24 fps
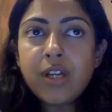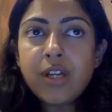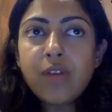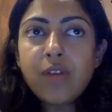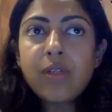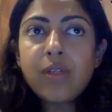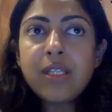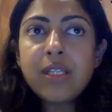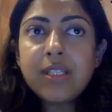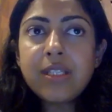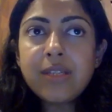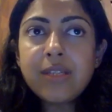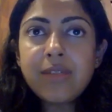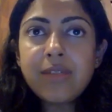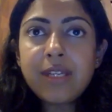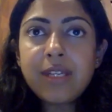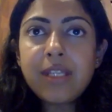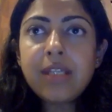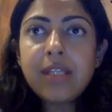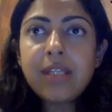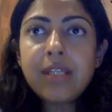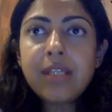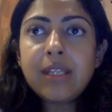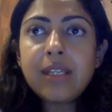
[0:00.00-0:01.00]
Now it is a
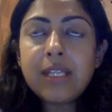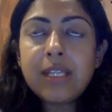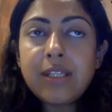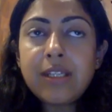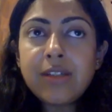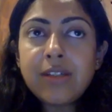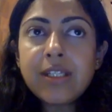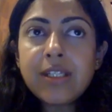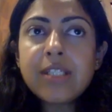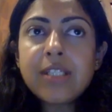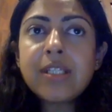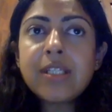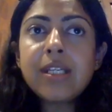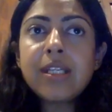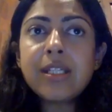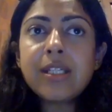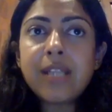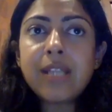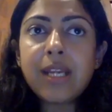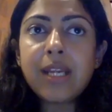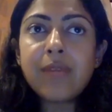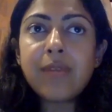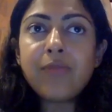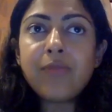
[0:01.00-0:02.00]
very interesting
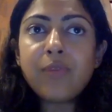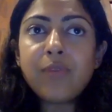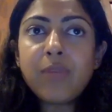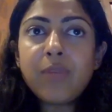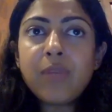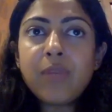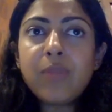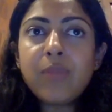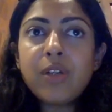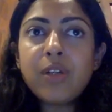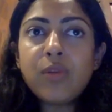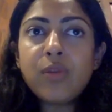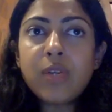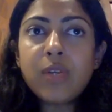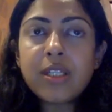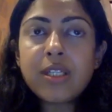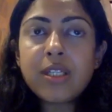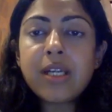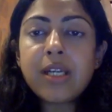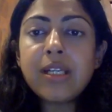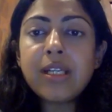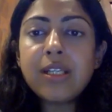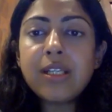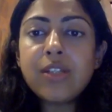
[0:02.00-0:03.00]
time for people who are
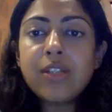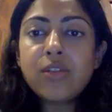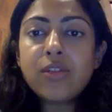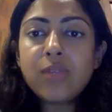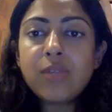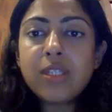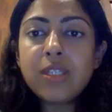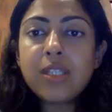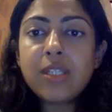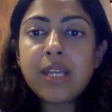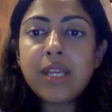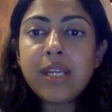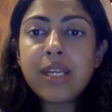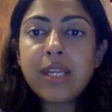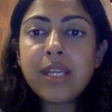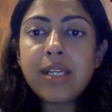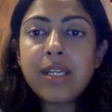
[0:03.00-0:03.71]
studying suicide